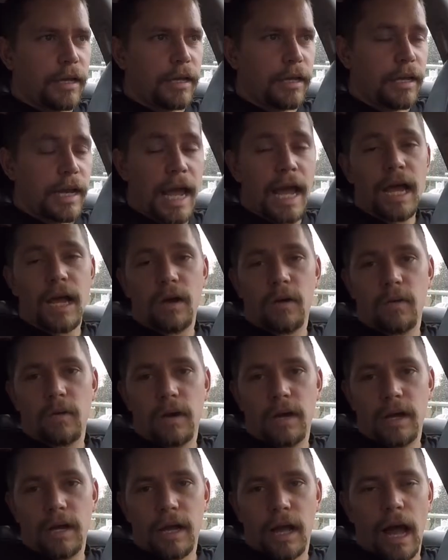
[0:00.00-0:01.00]
Now,
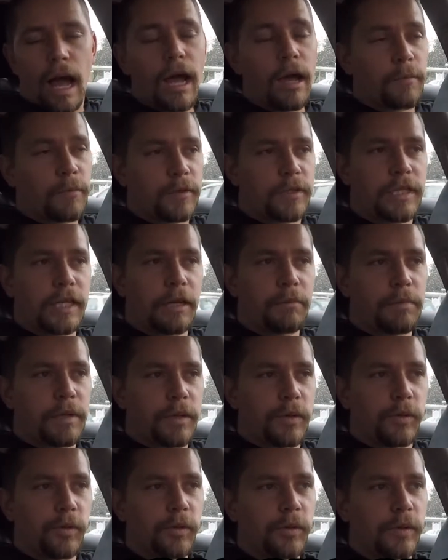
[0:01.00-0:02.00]
I almost think it'd be
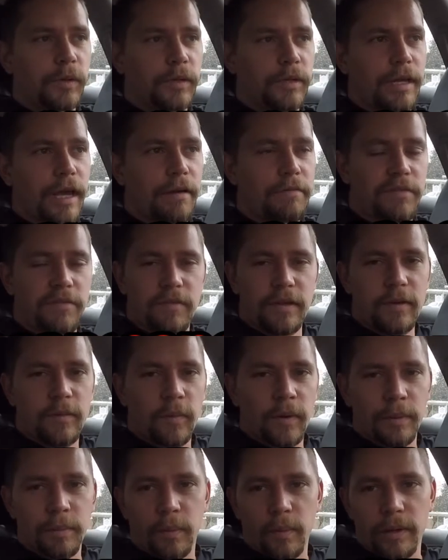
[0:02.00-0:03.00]
cooler to have the
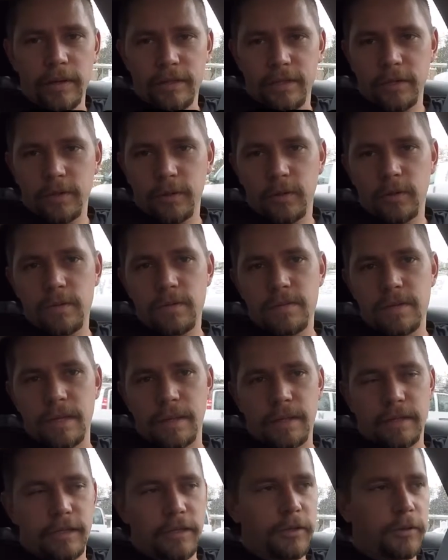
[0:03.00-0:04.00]
V1.2 than
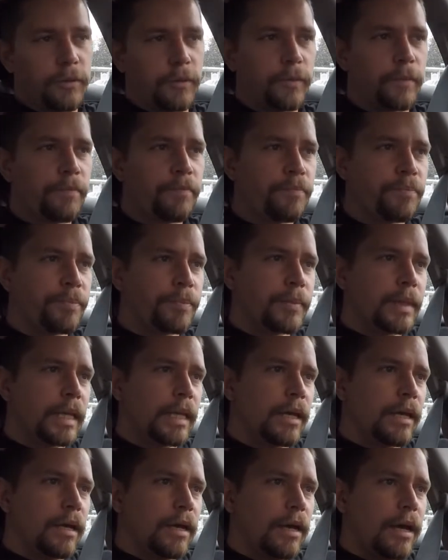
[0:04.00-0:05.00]
the 2.
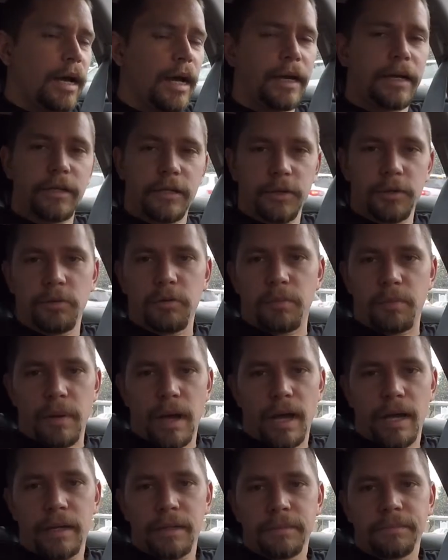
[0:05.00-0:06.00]
I could do it with
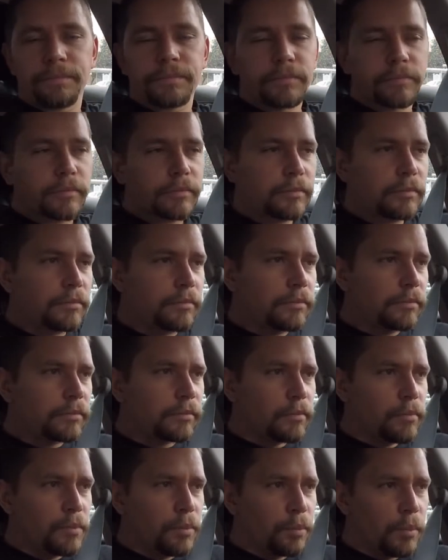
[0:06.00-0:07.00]
mine,
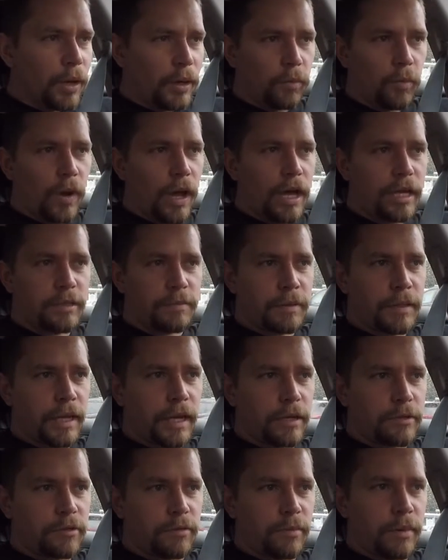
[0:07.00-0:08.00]
but why spend the
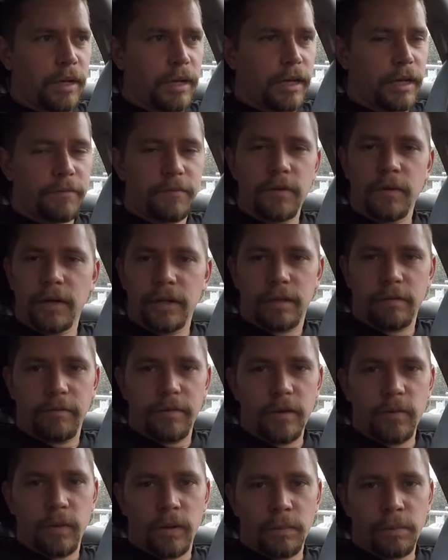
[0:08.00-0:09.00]
extra money? If you can get the
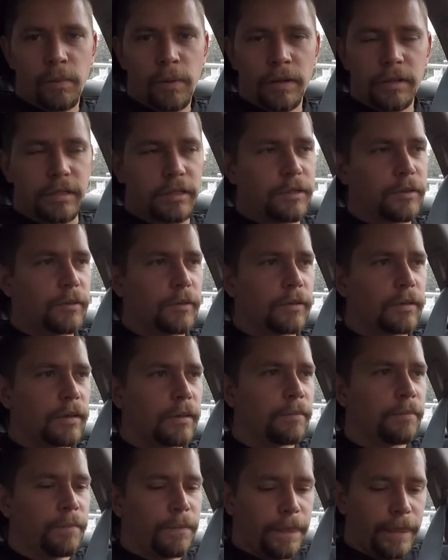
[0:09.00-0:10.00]
V1.2
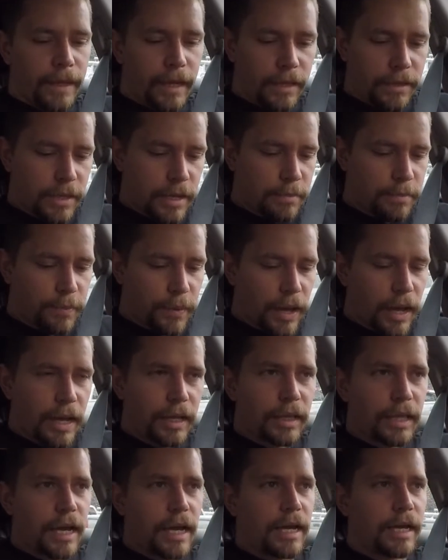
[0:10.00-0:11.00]
and then buy
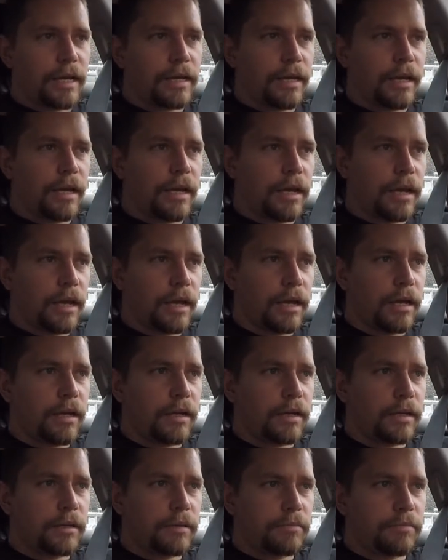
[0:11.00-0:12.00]
like
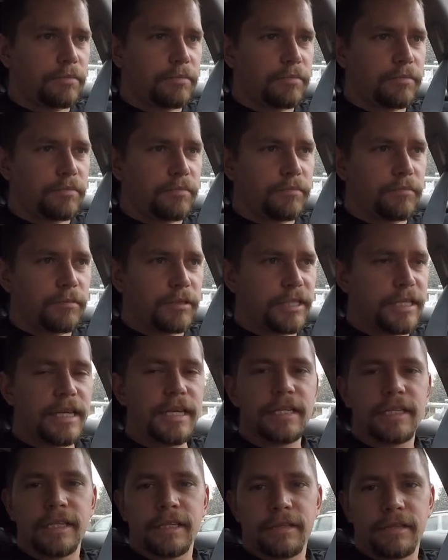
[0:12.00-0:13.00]
a
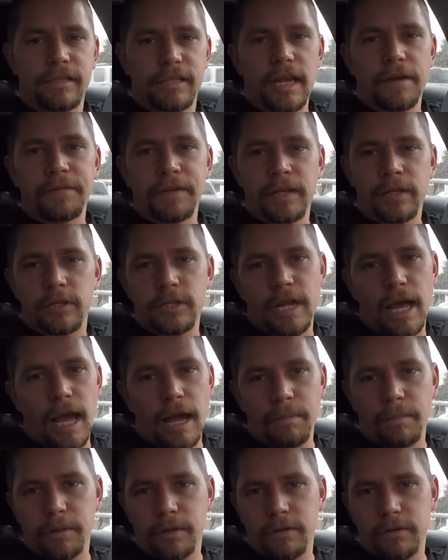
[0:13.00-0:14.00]
decent 7-inch
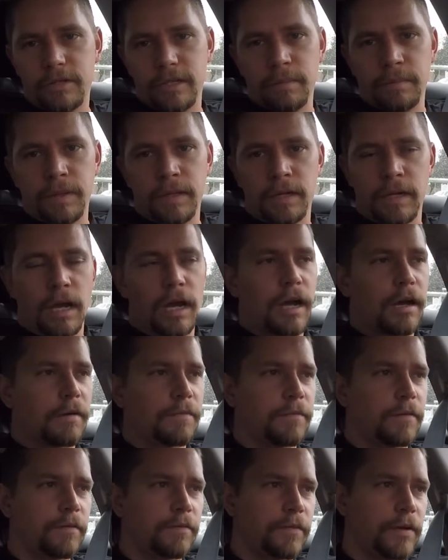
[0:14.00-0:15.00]
tablet or something
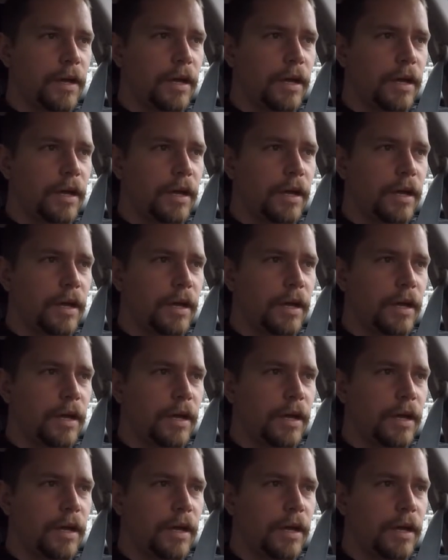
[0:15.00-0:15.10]
off of